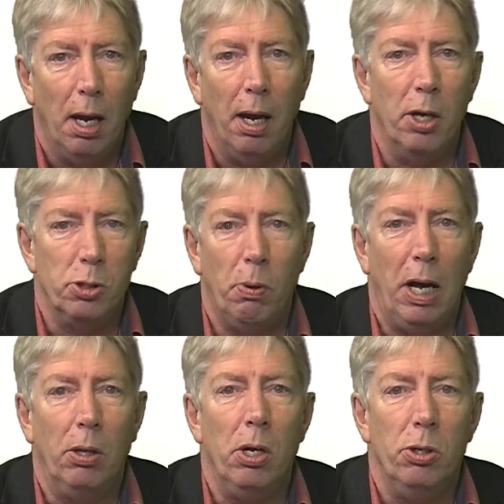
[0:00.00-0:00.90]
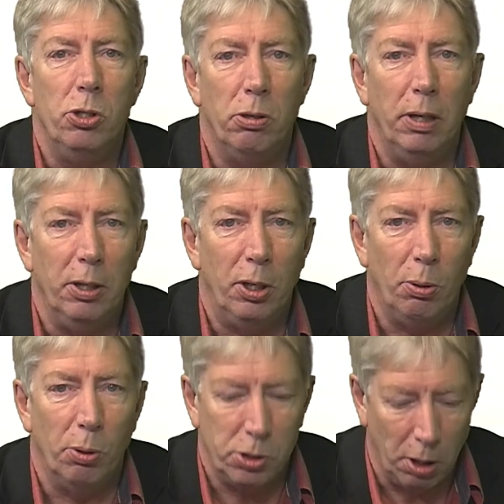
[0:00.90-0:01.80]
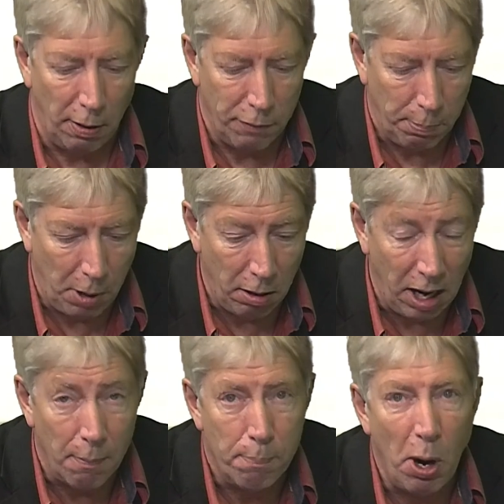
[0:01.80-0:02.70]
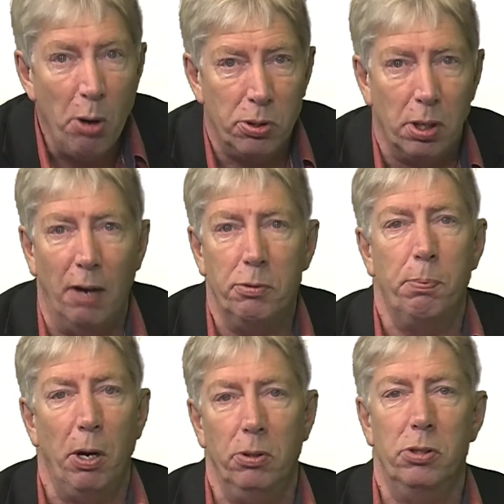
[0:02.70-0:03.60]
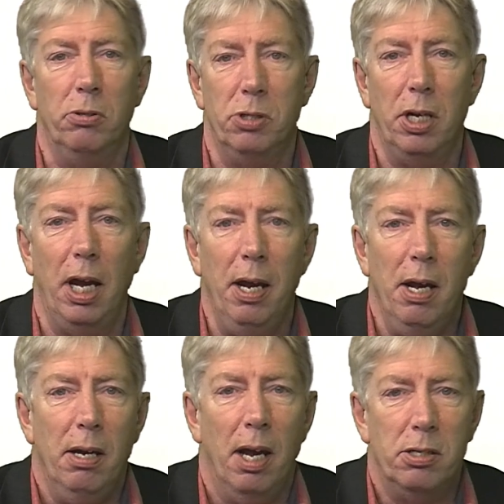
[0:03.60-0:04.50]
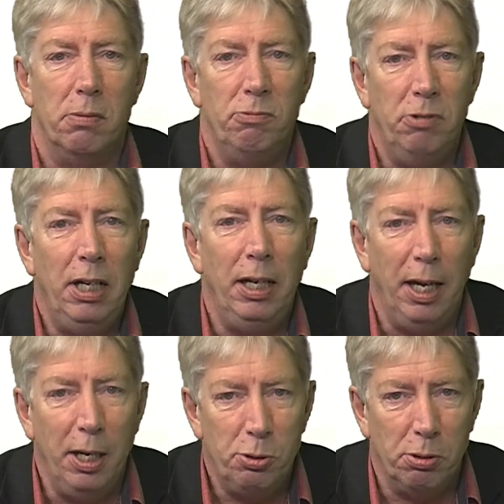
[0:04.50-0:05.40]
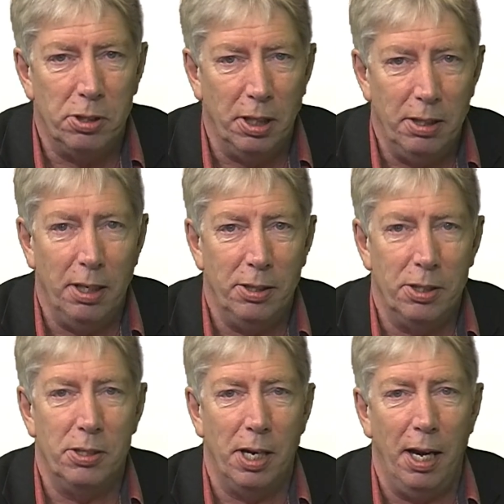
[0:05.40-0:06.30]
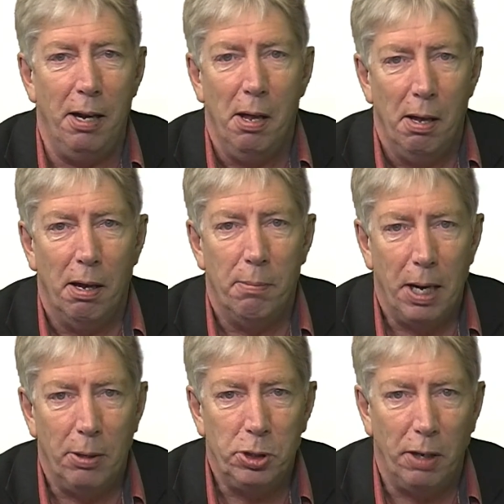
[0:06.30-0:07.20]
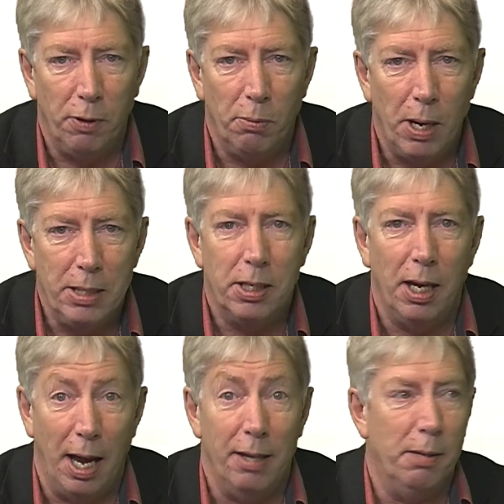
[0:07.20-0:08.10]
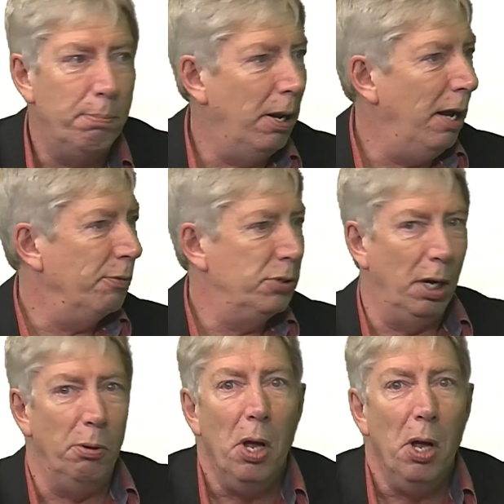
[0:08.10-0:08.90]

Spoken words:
as well during the course of the programme. Both I've spoken to today had some really interesting things to say about Sheffield Wednesday and the playoffs. So